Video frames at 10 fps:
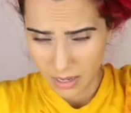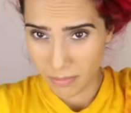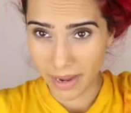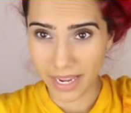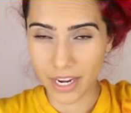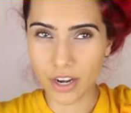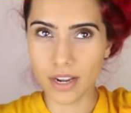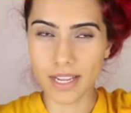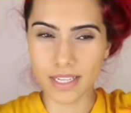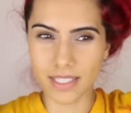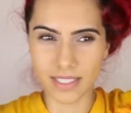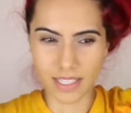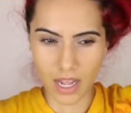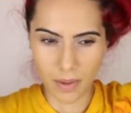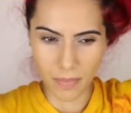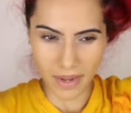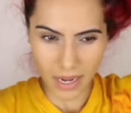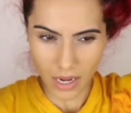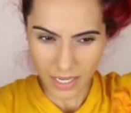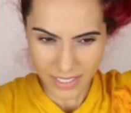My hair is
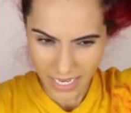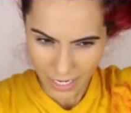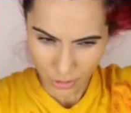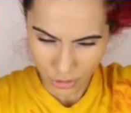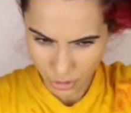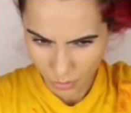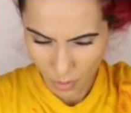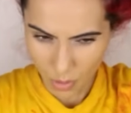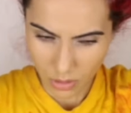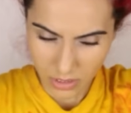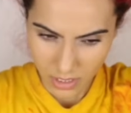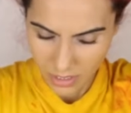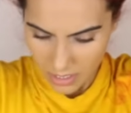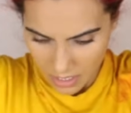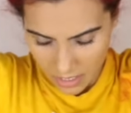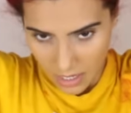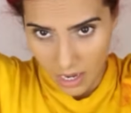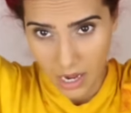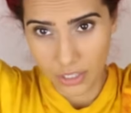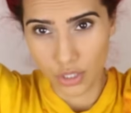a day or two old.
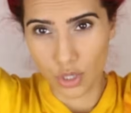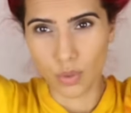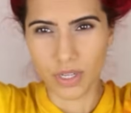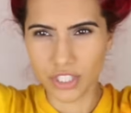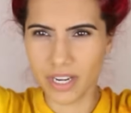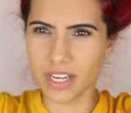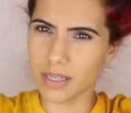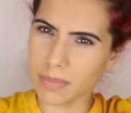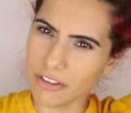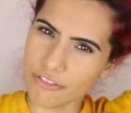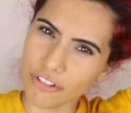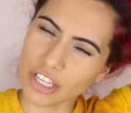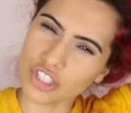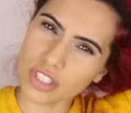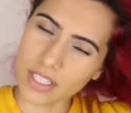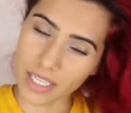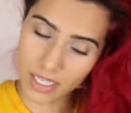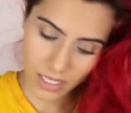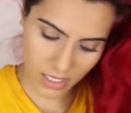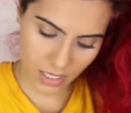You don't want your hair to be
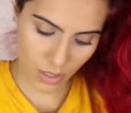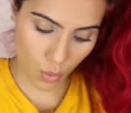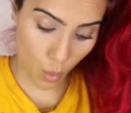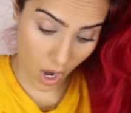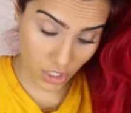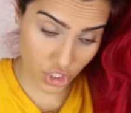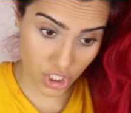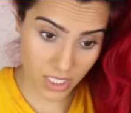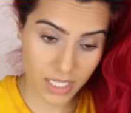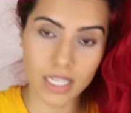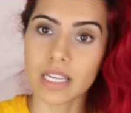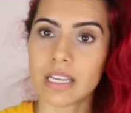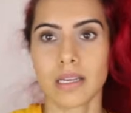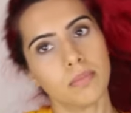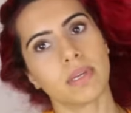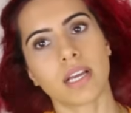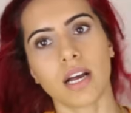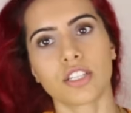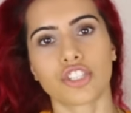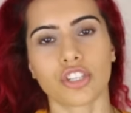freshly washed,
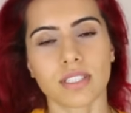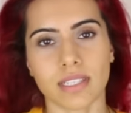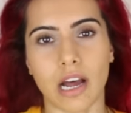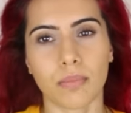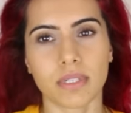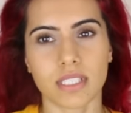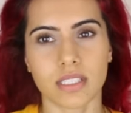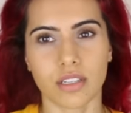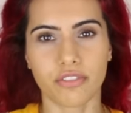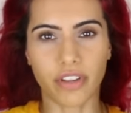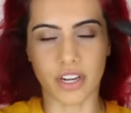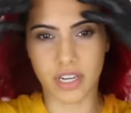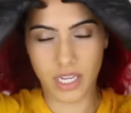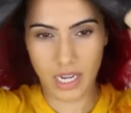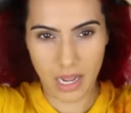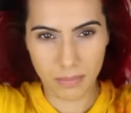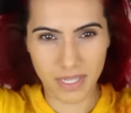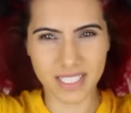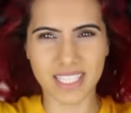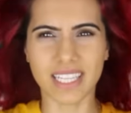because your scalp is still very,
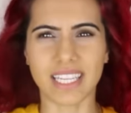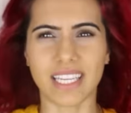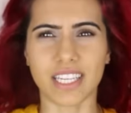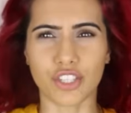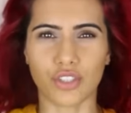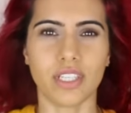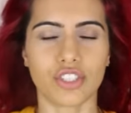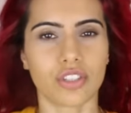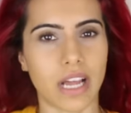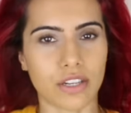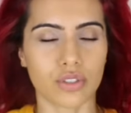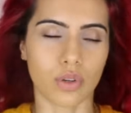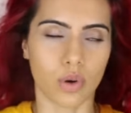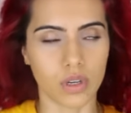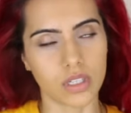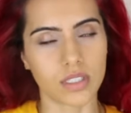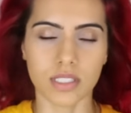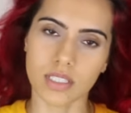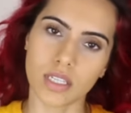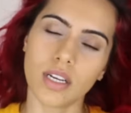it's clean, and you need your natural
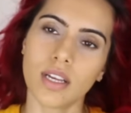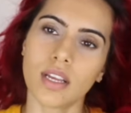oils to